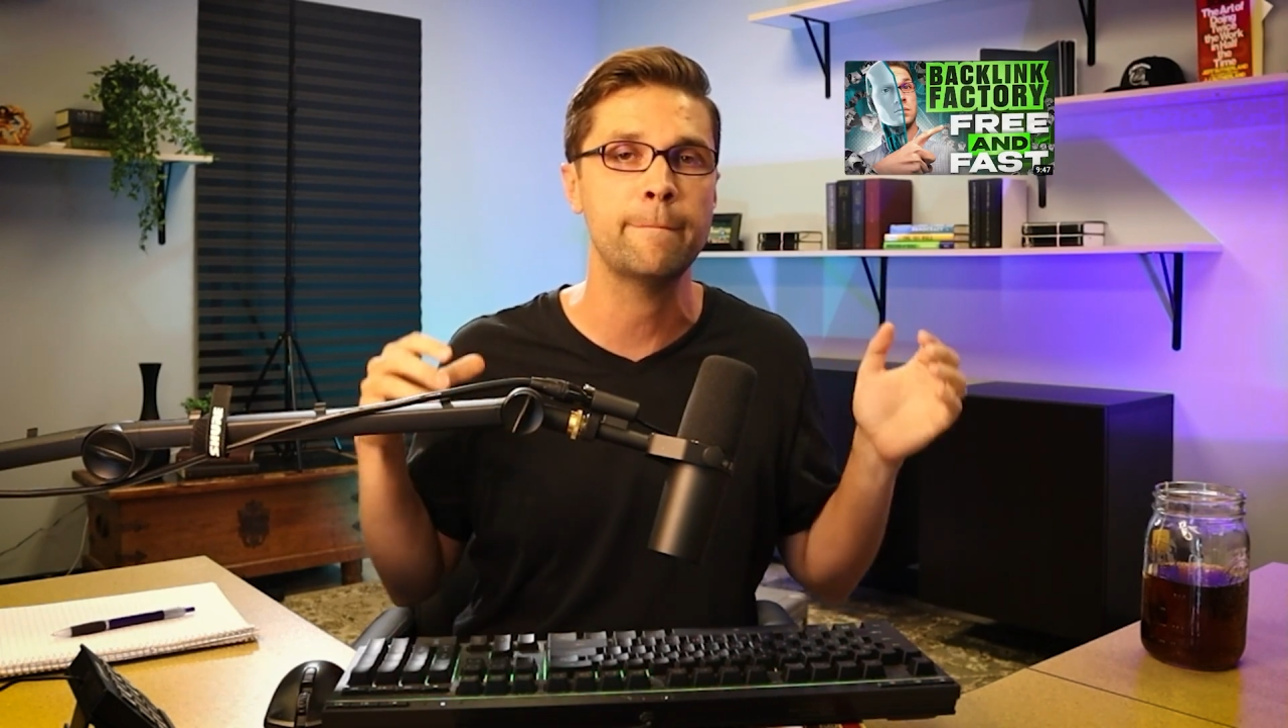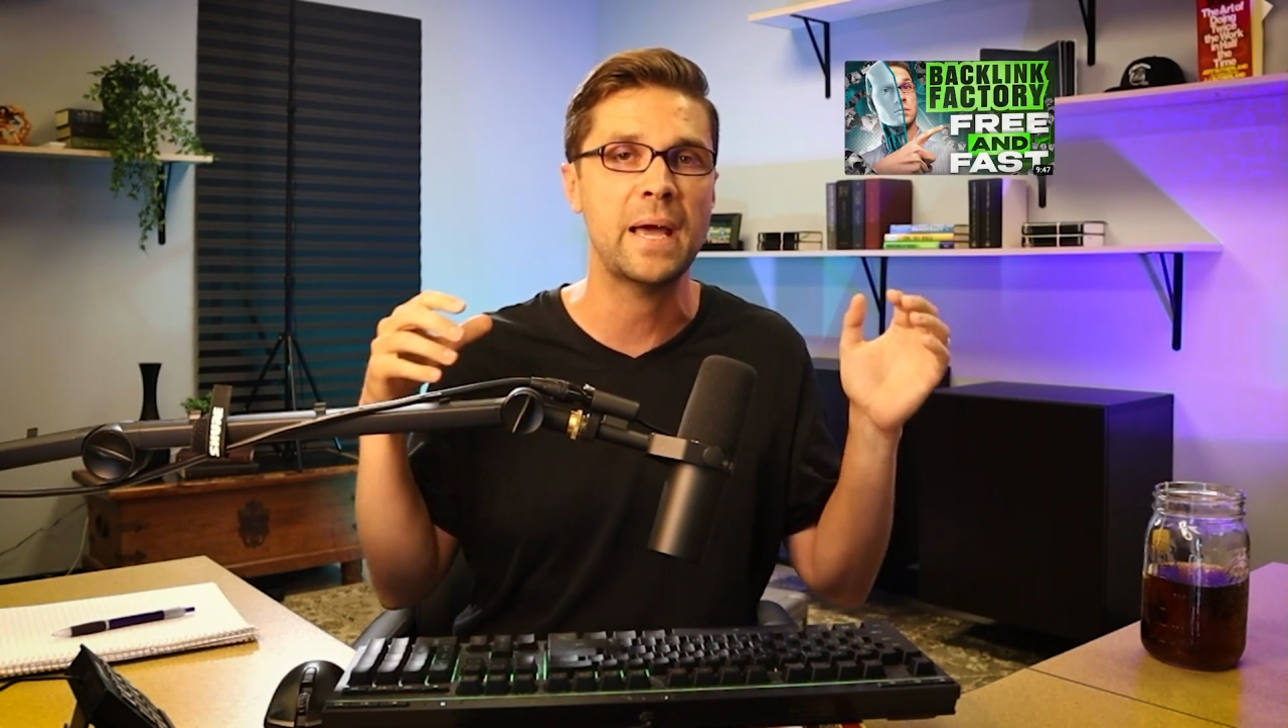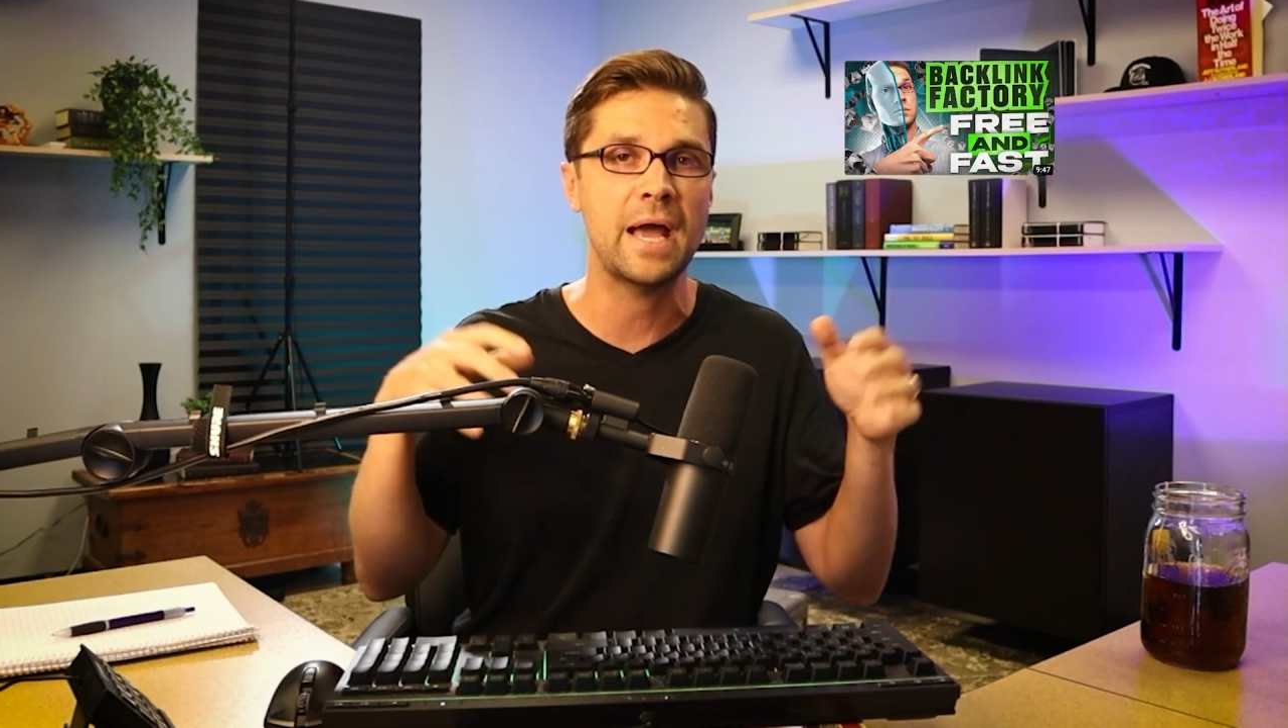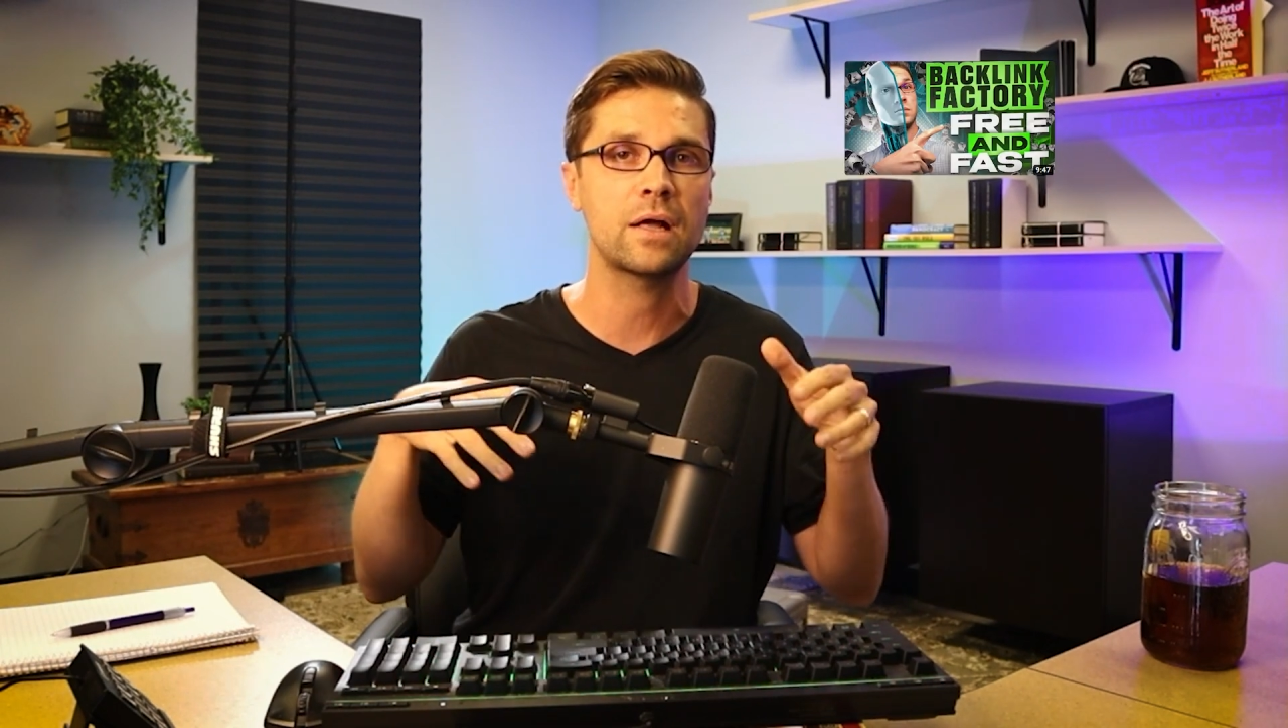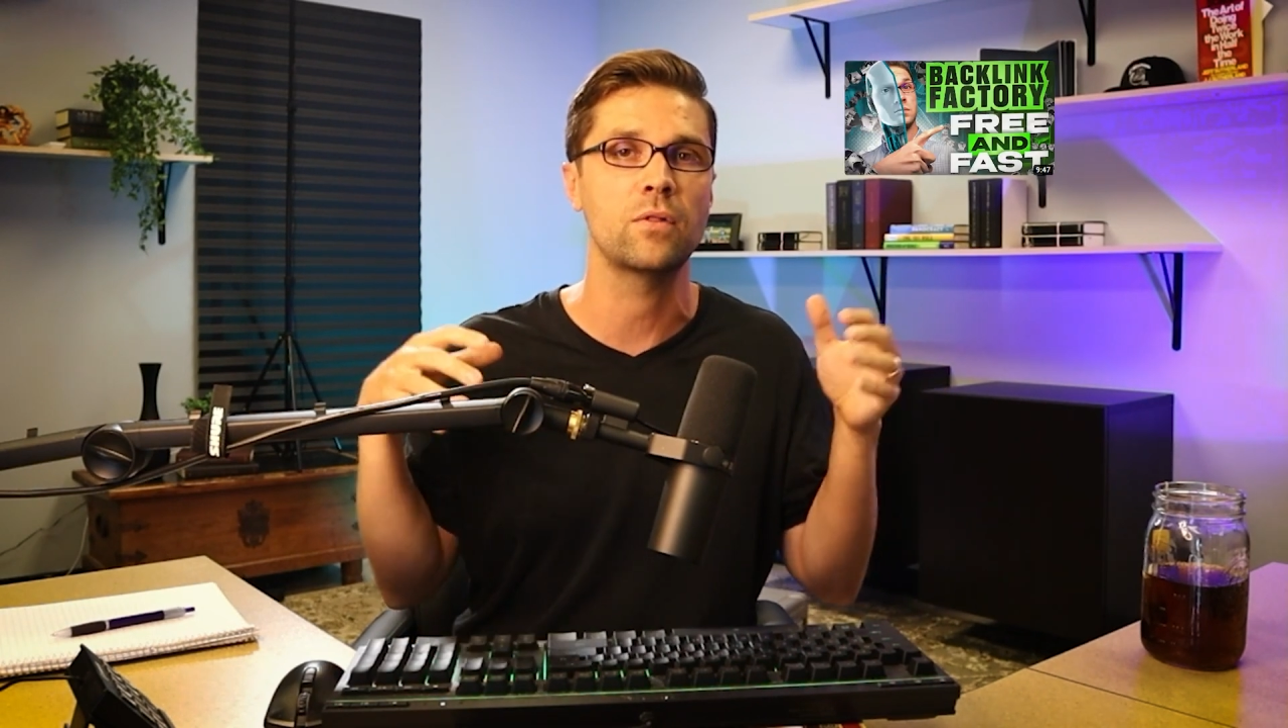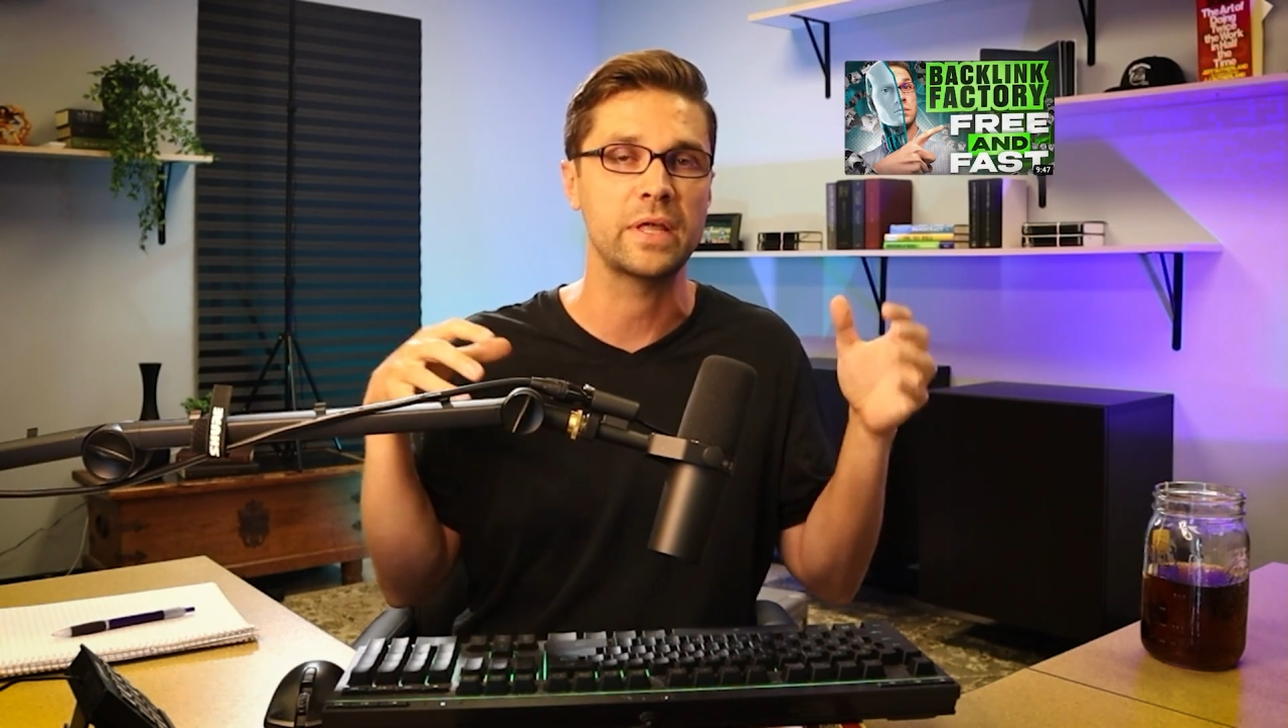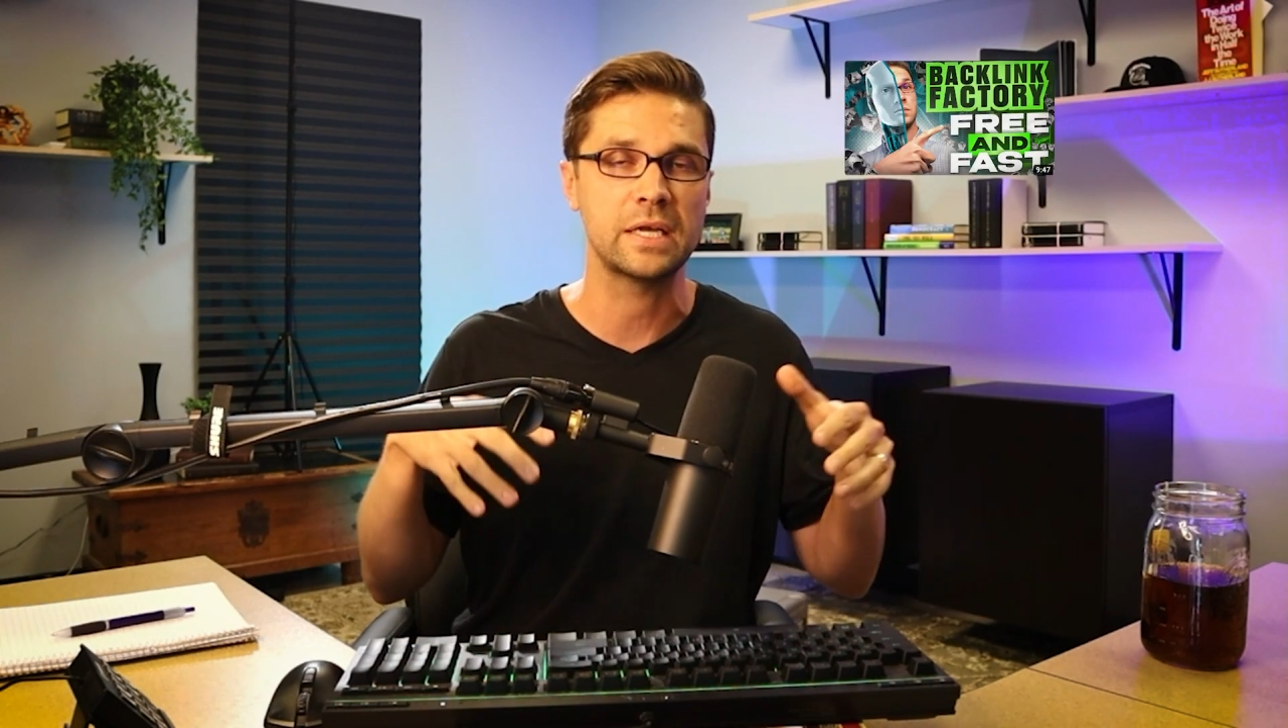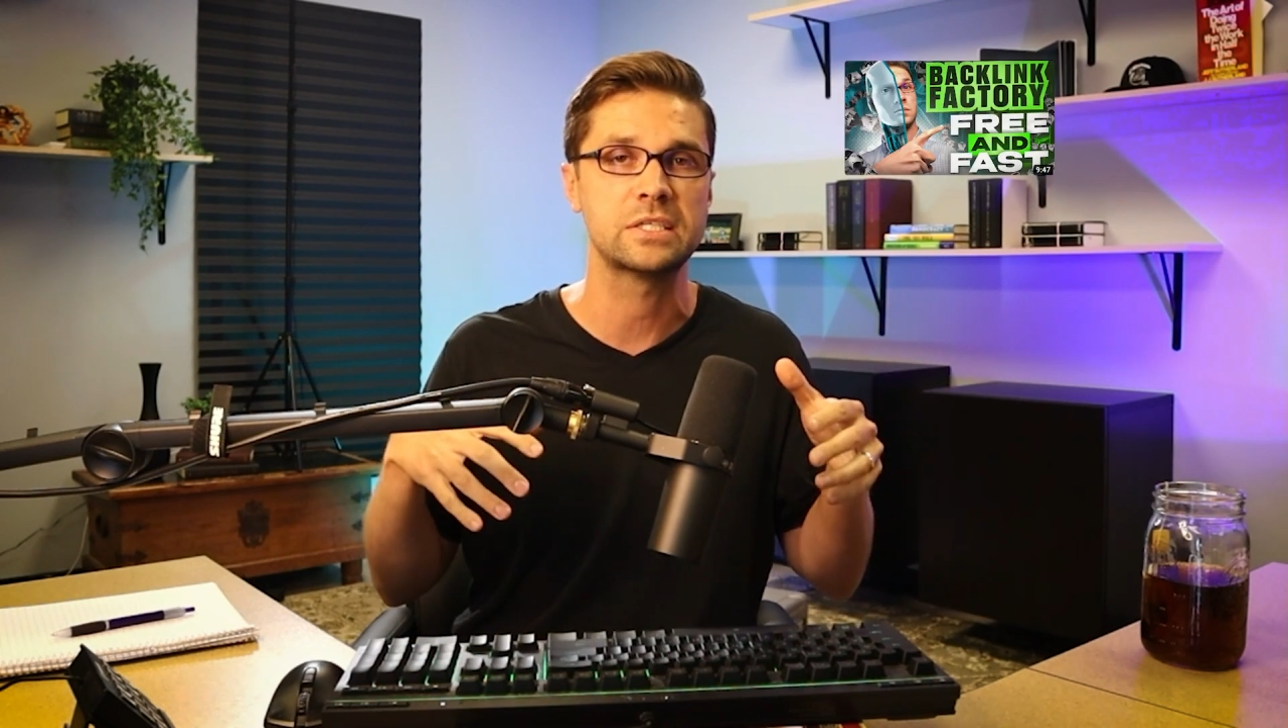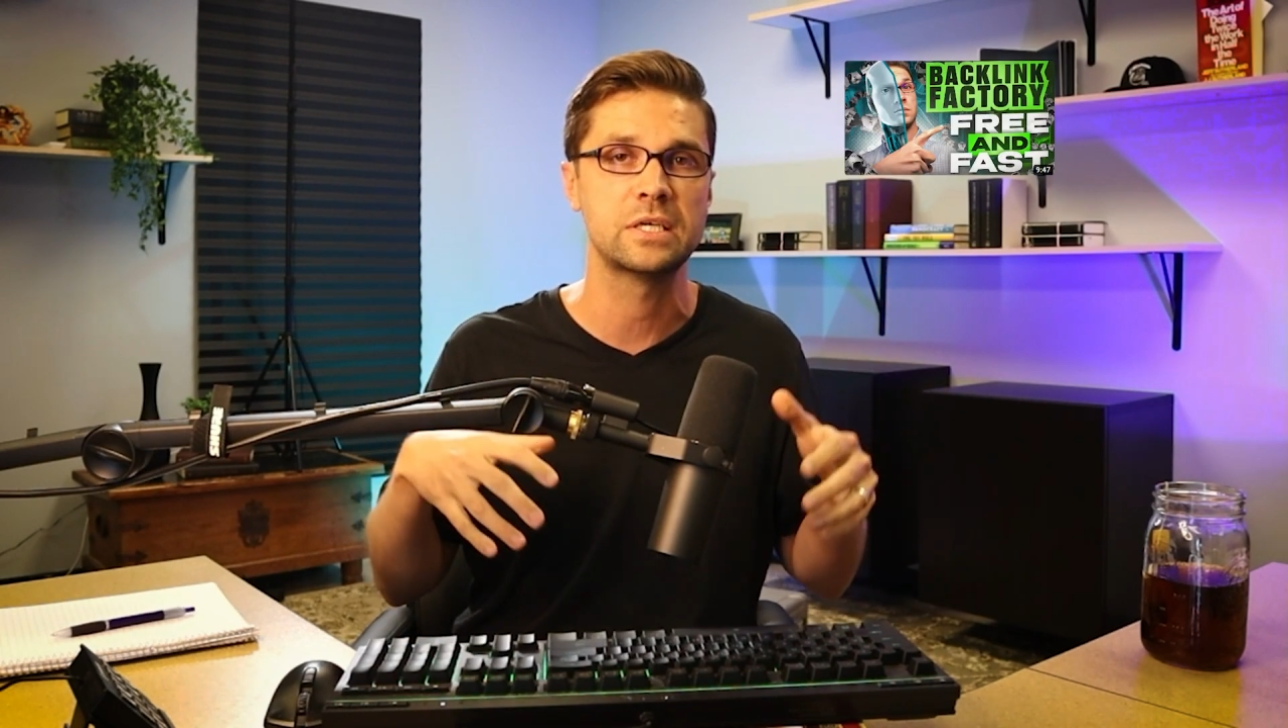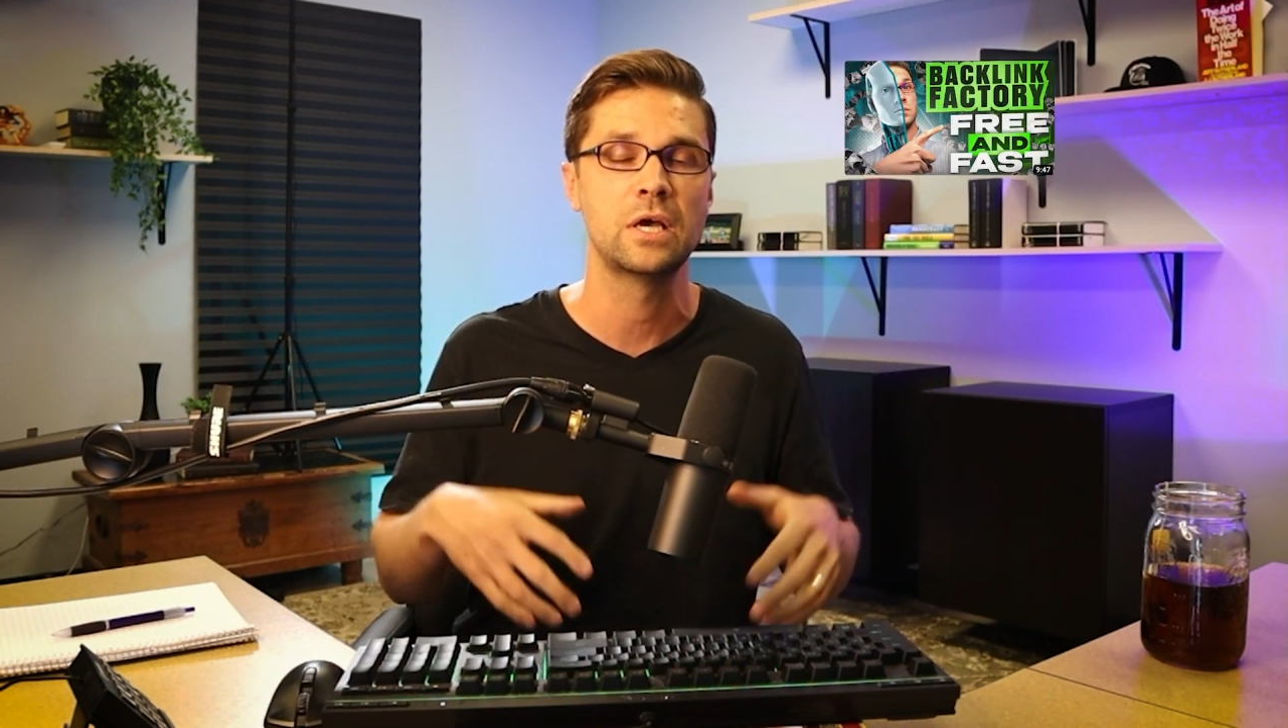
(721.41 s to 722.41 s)

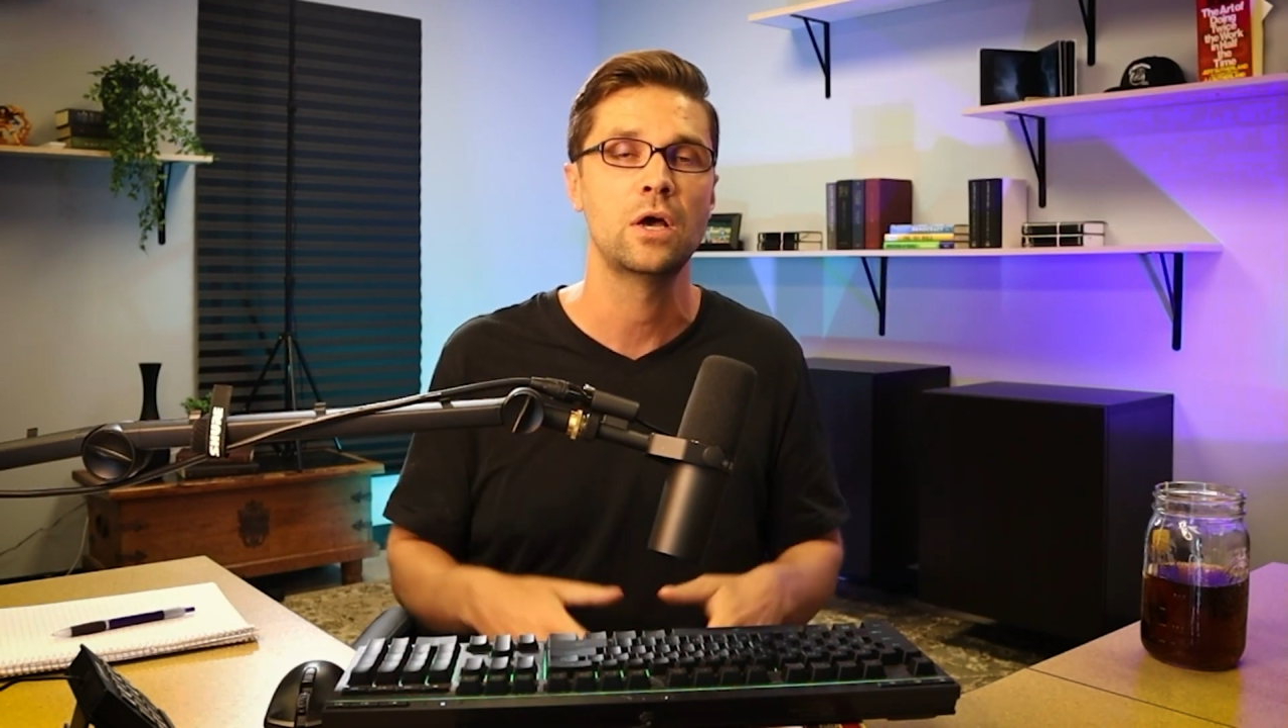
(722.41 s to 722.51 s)
backlinks